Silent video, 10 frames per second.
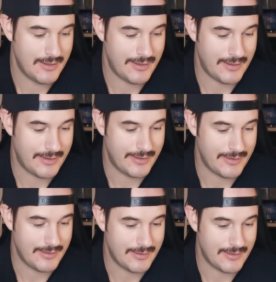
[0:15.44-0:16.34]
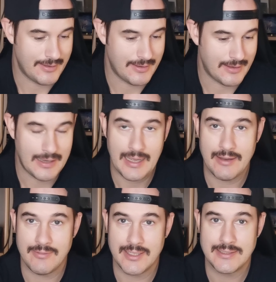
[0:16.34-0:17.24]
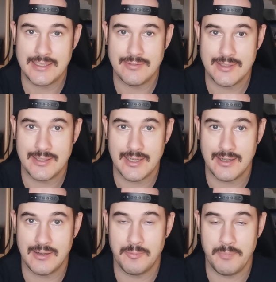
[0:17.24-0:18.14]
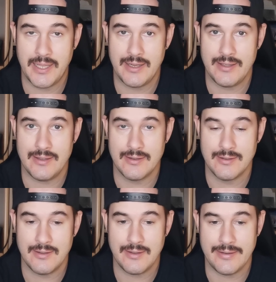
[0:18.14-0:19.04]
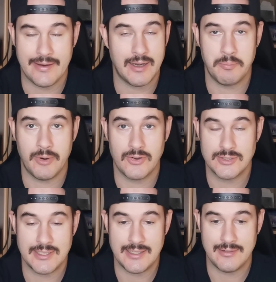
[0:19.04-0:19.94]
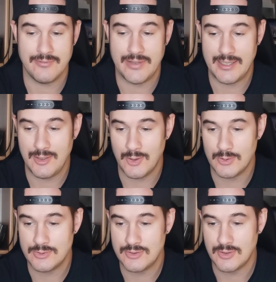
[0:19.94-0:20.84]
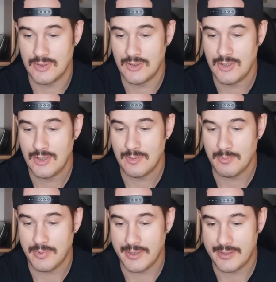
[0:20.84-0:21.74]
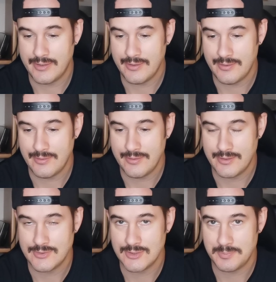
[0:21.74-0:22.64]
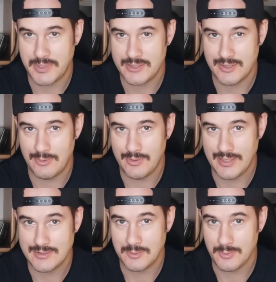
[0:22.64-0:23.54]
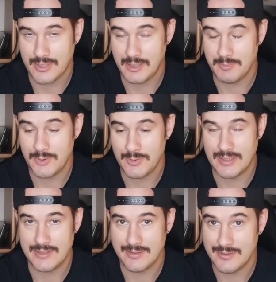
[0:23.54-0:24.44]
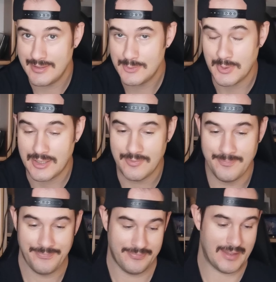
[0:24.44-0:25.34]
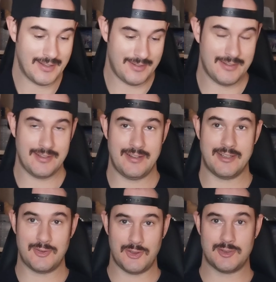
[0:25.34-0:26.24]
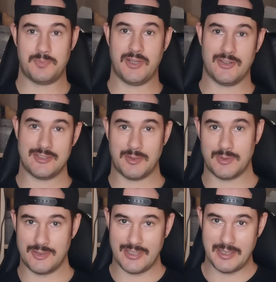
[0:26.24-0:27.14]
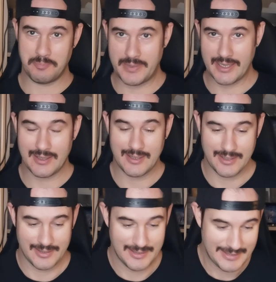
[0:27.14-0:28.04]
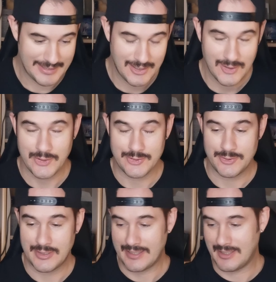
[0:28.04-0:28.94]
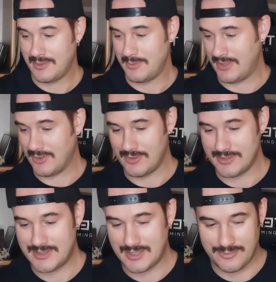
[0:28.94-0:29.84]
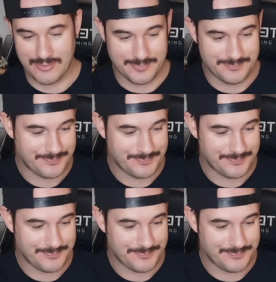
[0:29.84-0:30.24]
I have not even done many unboxing videos, but there's a special reason why I'm doing this one. Not just because I want to get back on track with all the stuff,